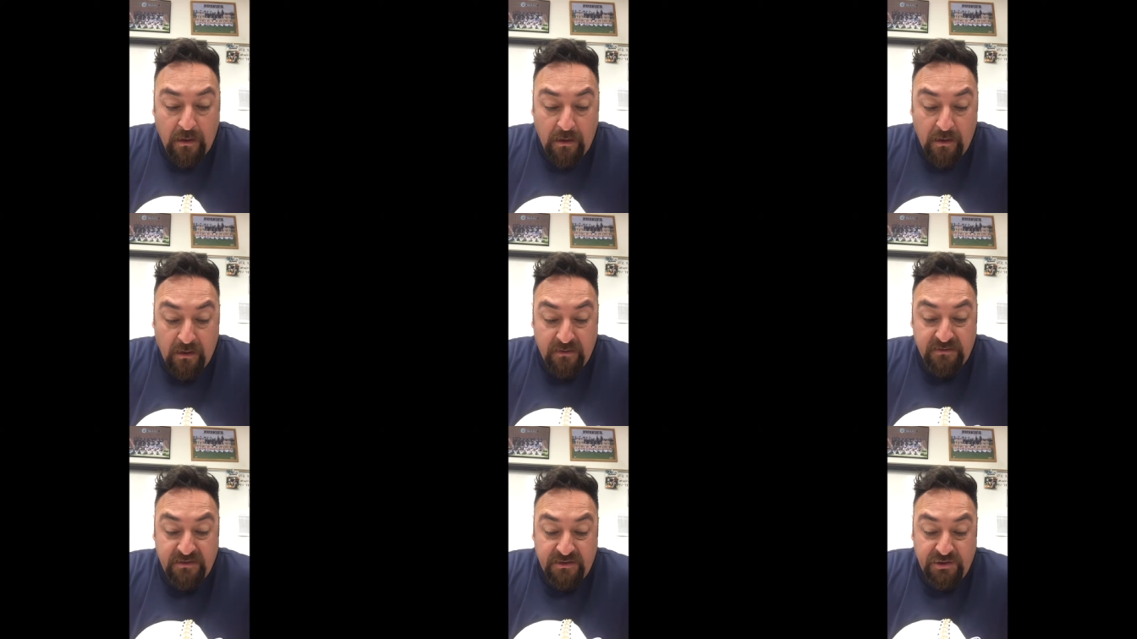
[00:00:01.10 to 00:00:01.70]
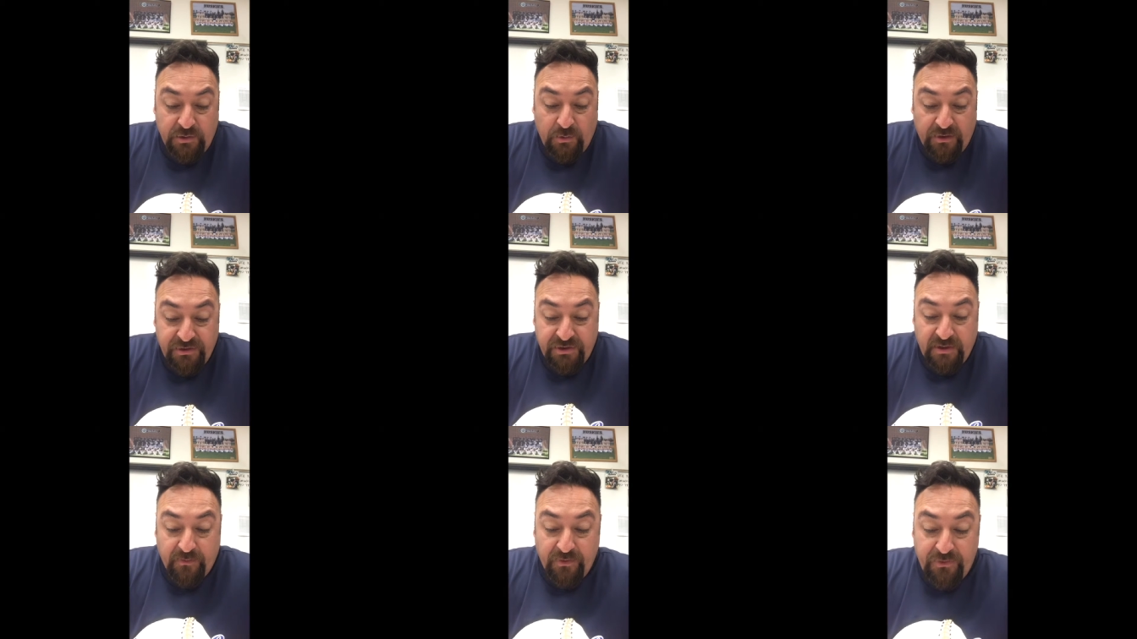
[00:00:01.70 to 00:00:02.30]
Essential
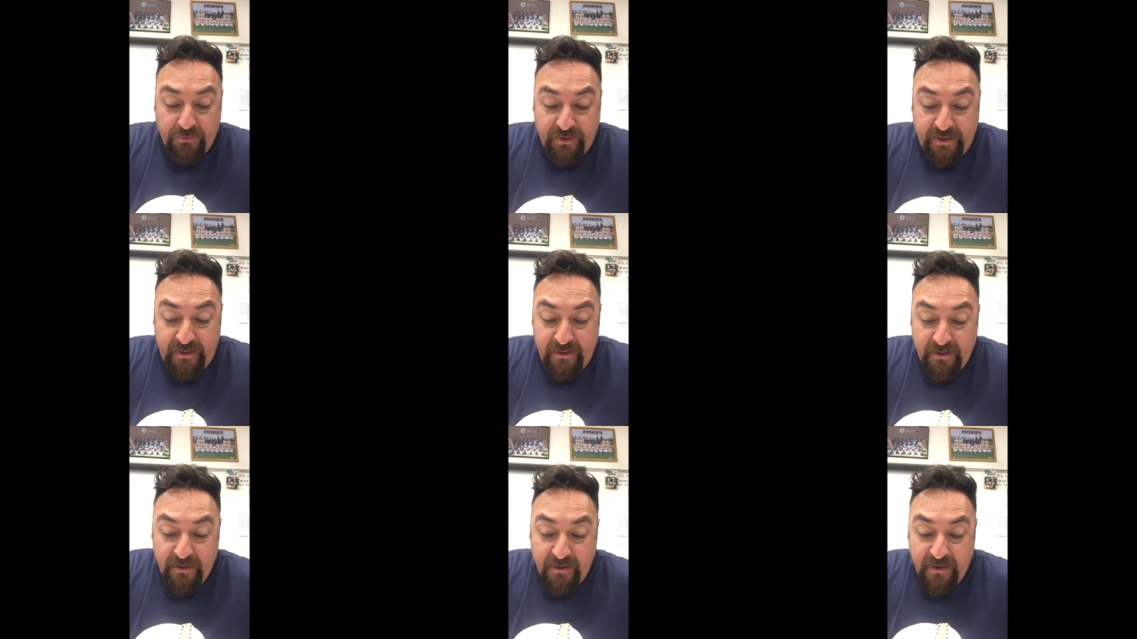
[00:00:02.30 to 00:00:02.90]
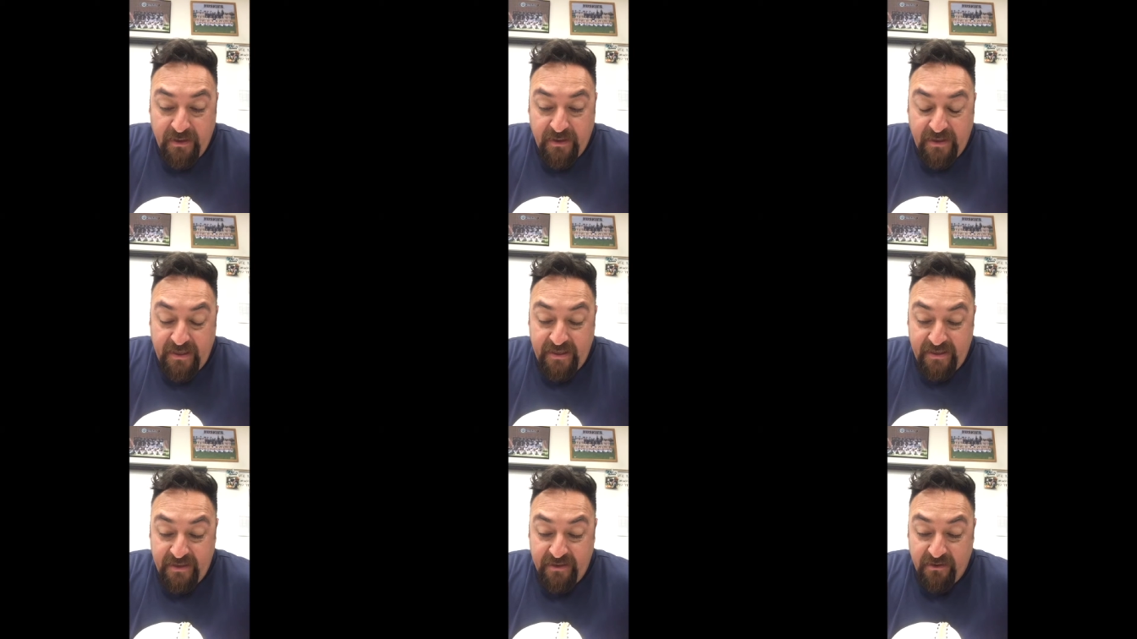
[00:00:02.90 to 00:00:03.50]
question number 3,
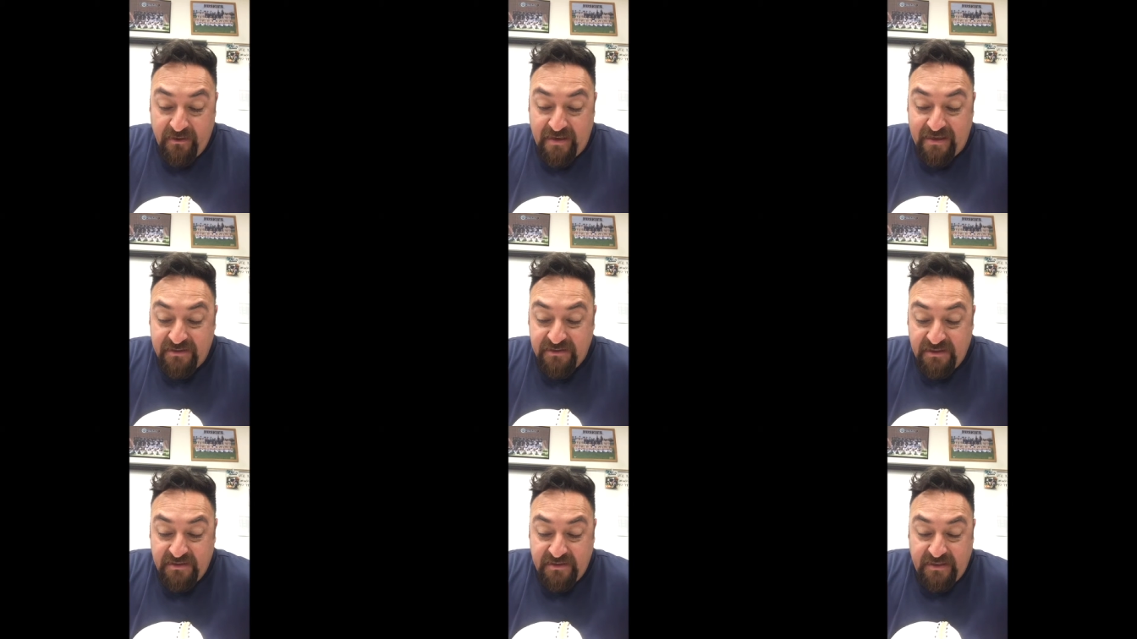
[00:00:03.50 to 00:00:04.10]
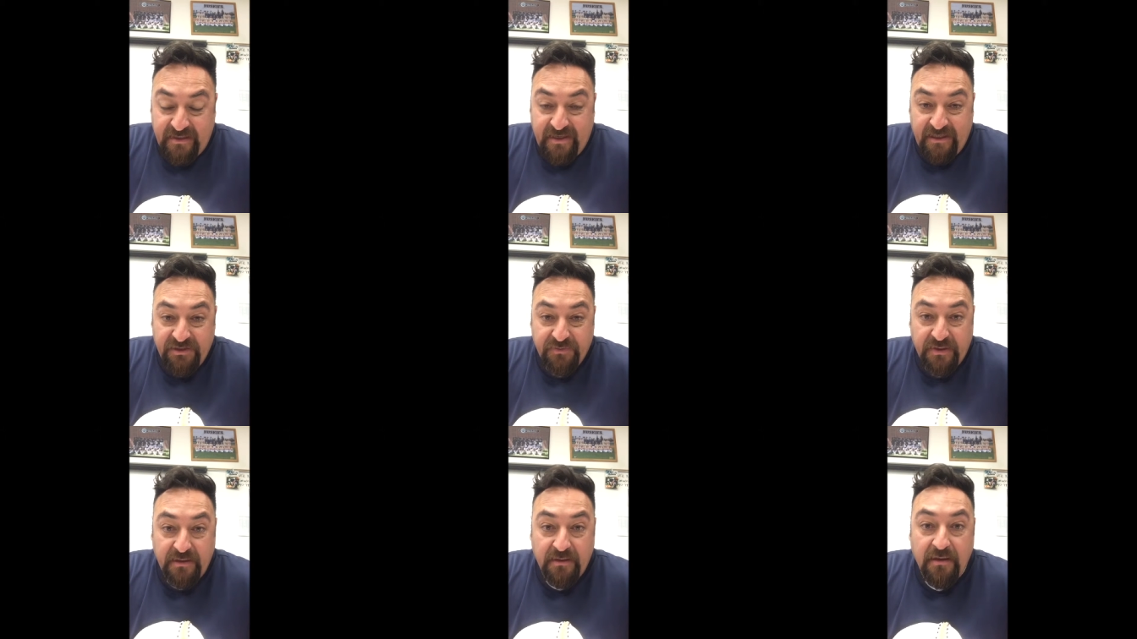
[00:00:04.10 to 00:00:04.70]
AEL access and
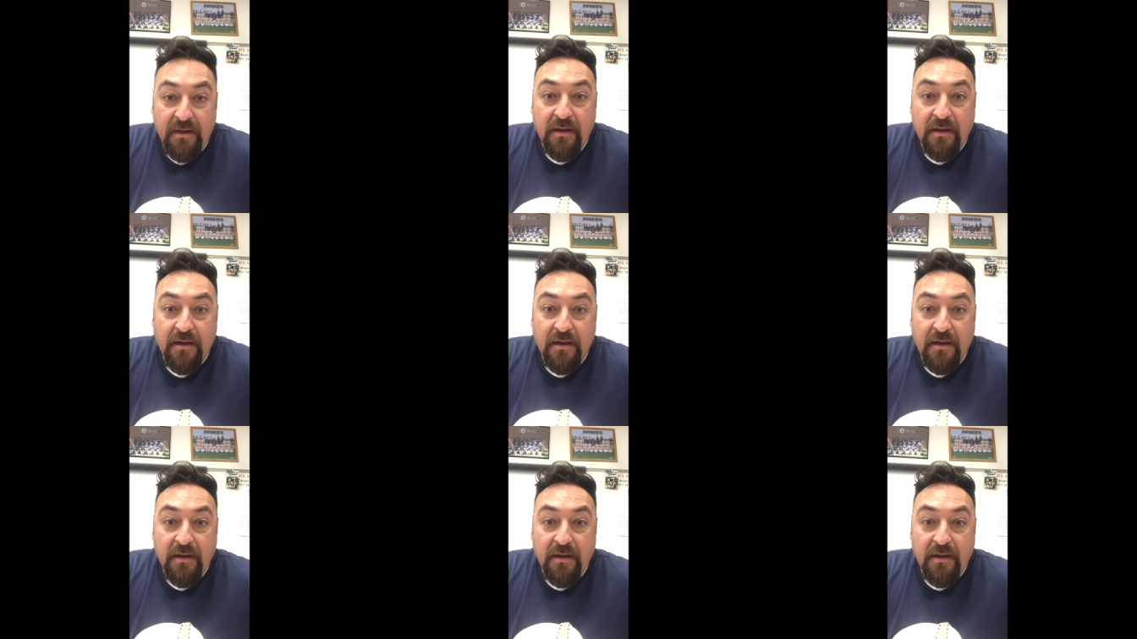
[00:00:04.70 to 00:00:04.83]
engagement.